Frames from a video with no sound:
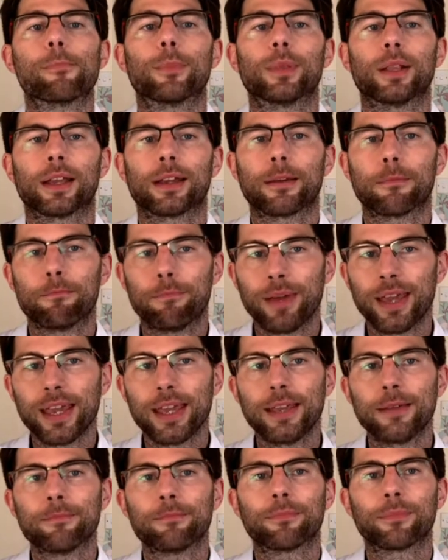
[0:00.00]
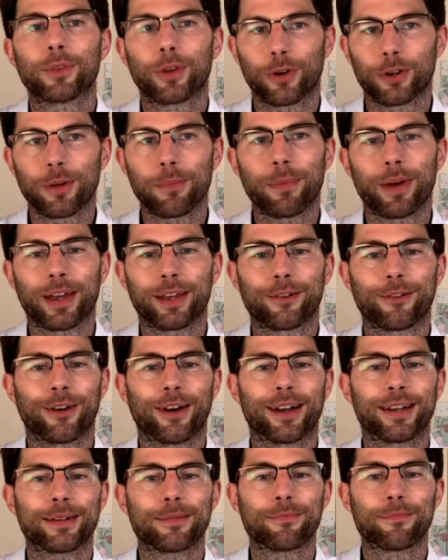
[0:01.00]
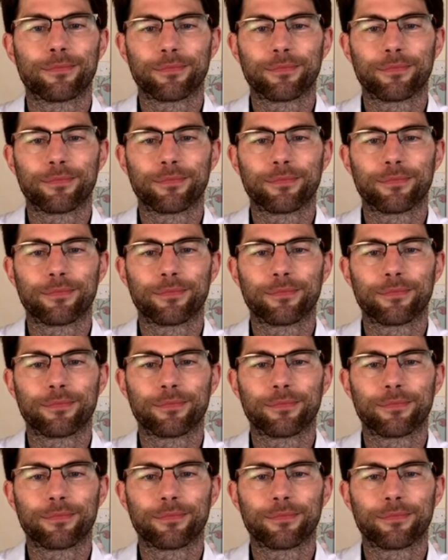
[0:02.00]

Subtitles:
like a bee on a bike ride.